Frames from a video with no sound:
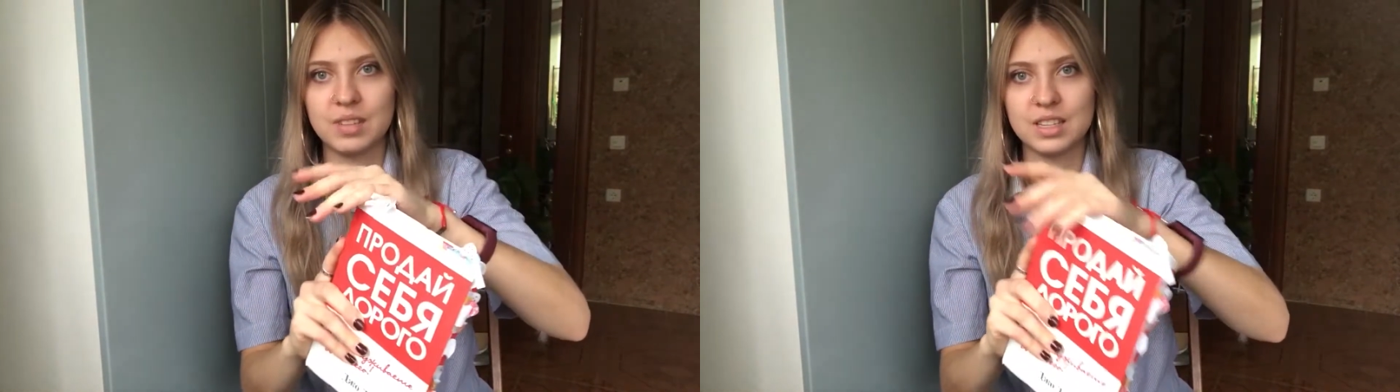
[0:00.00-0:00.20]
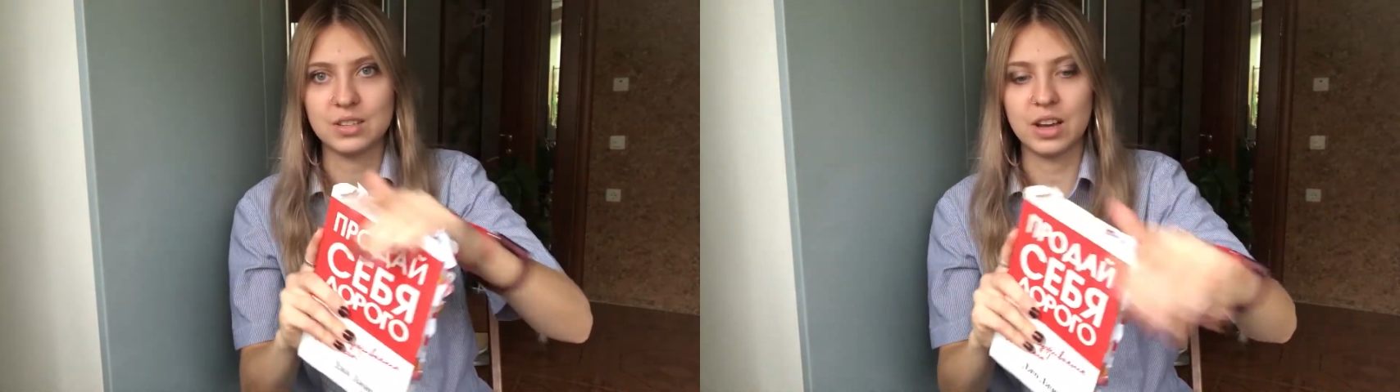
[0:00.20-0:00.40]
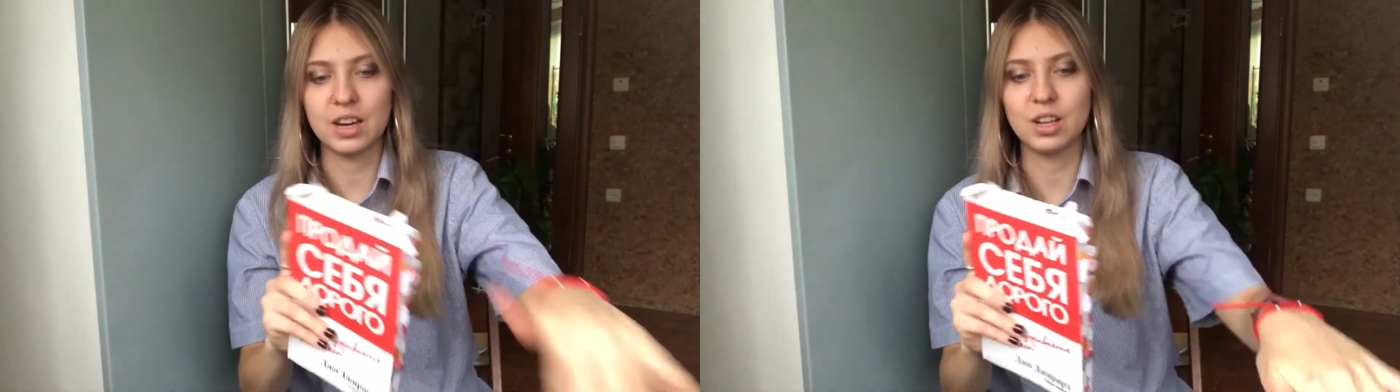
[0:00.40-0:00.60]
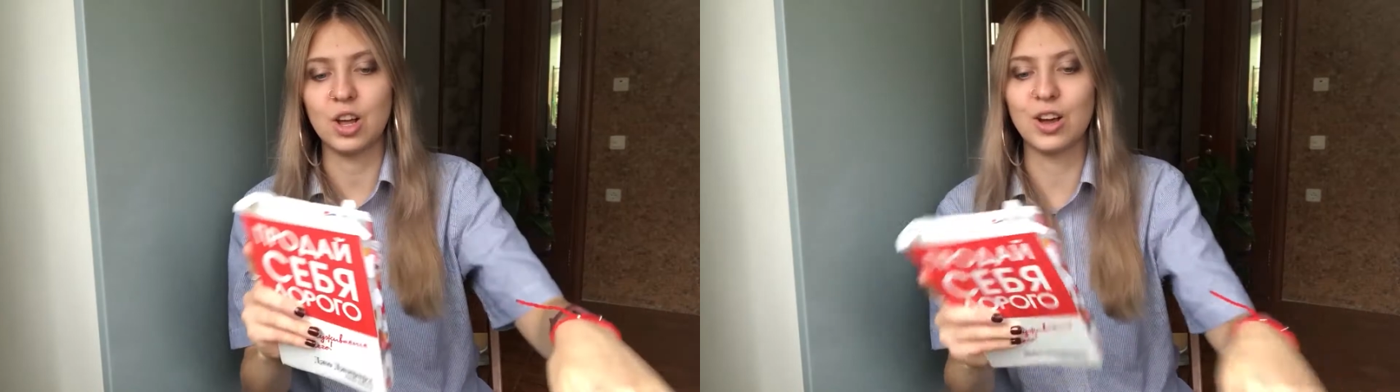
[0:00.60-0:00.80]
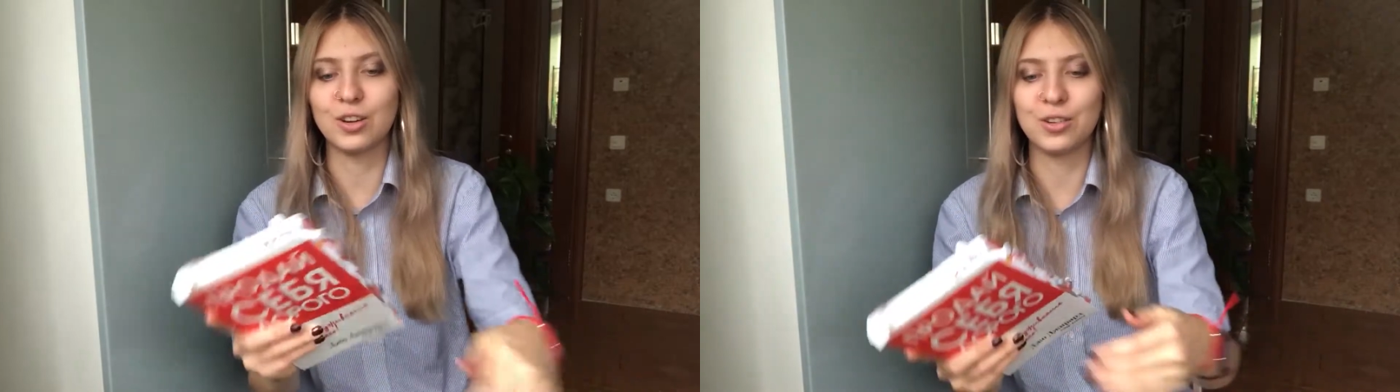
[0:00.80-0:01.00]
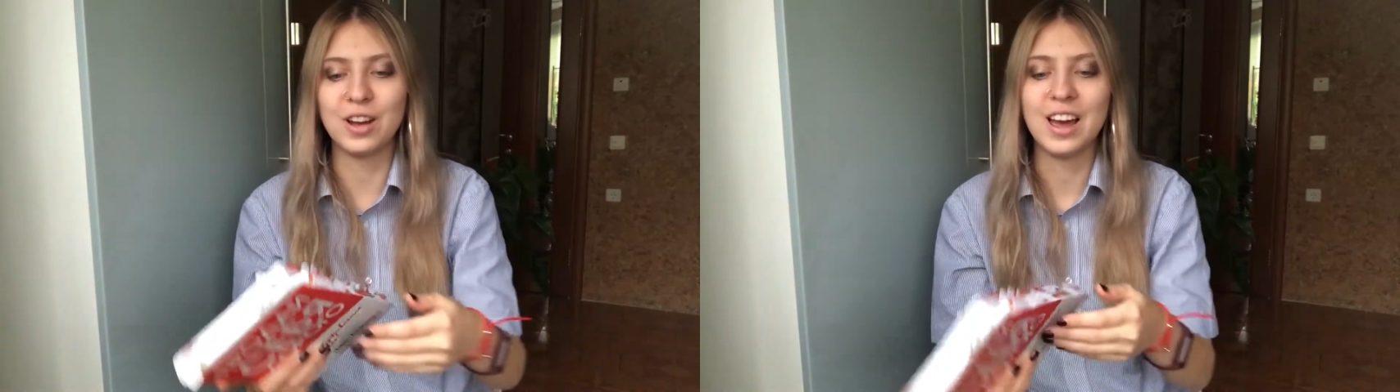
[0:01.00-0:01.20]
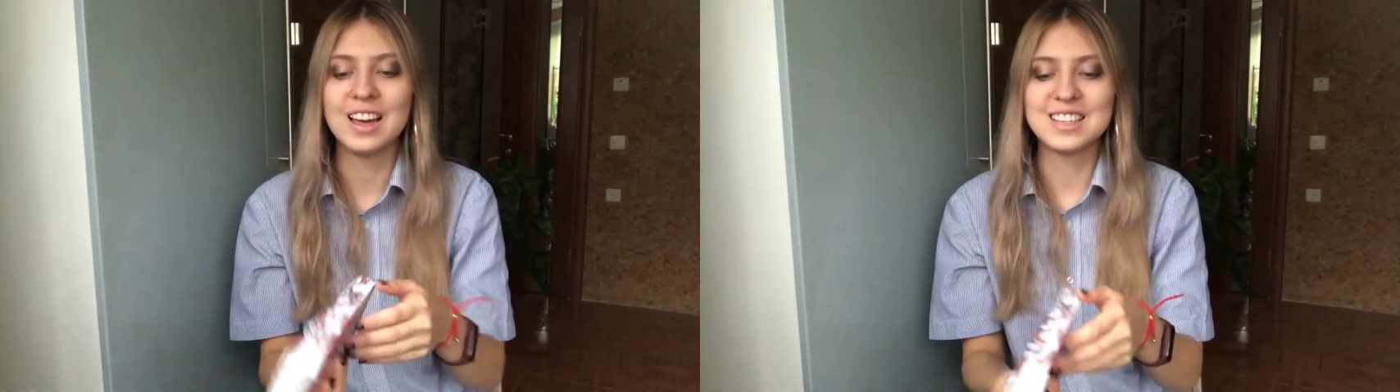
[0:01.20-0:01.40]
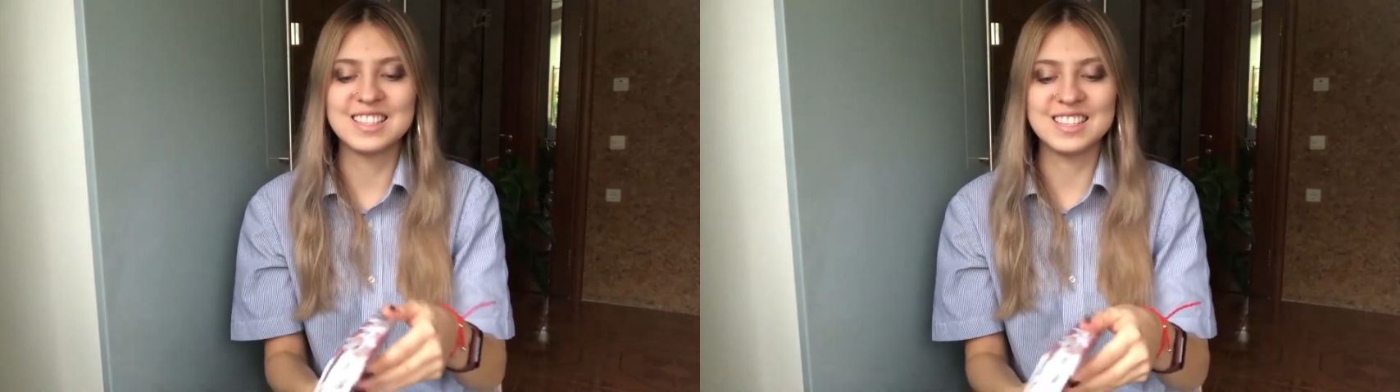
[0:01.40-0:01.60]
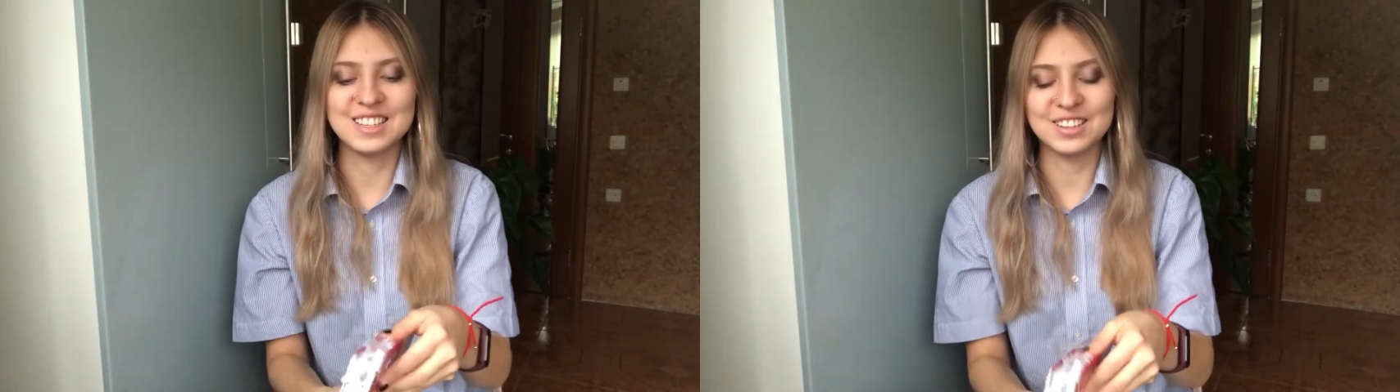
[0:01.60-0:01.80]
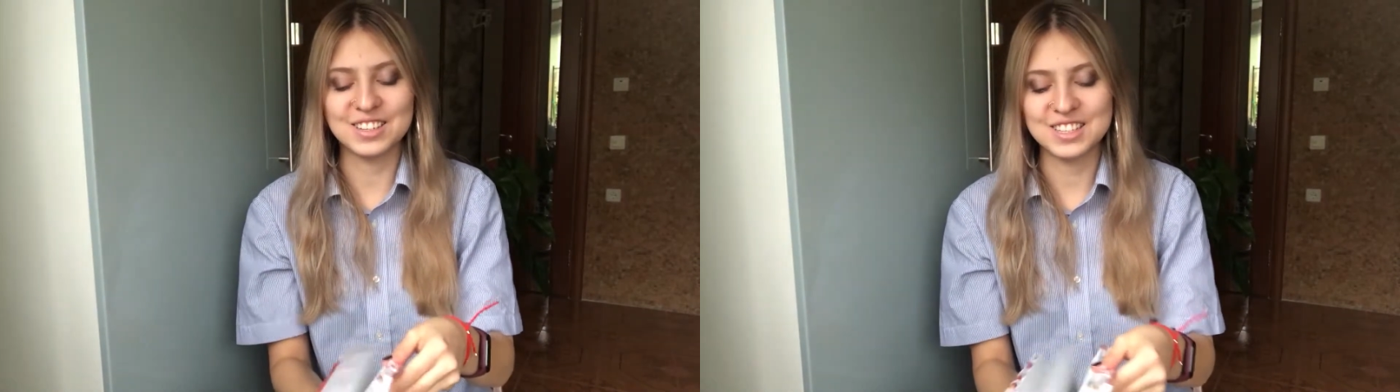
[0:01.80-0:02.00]
It's got a lot of
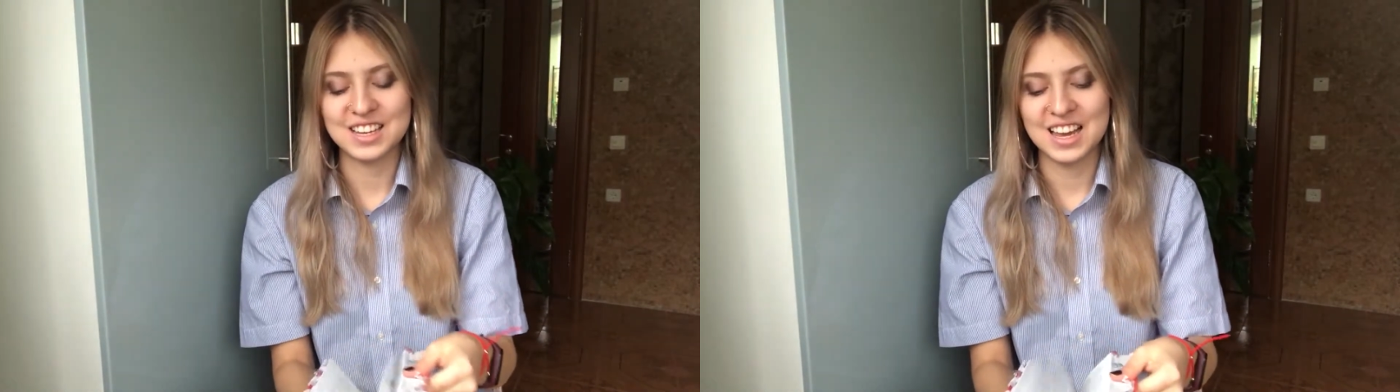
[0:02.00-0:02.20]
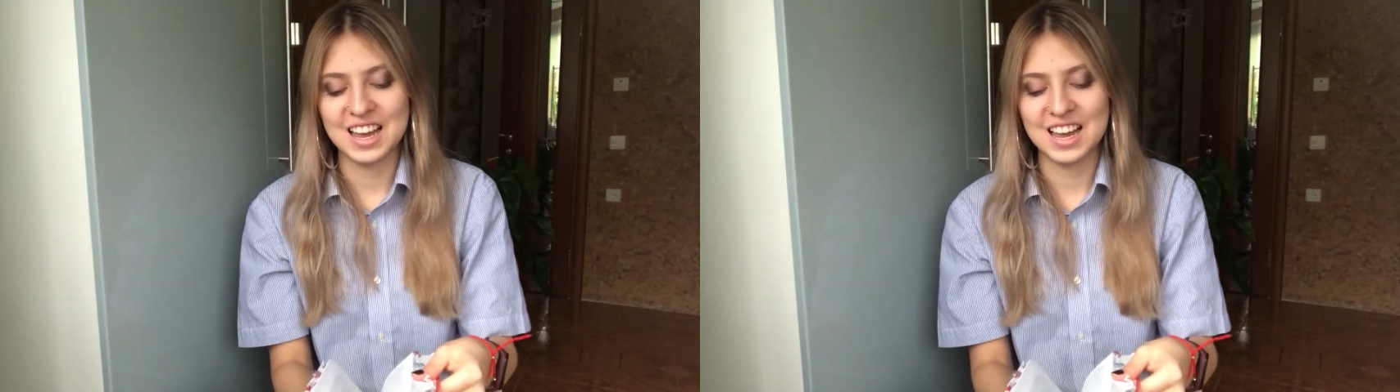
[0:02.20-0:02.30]
stickers,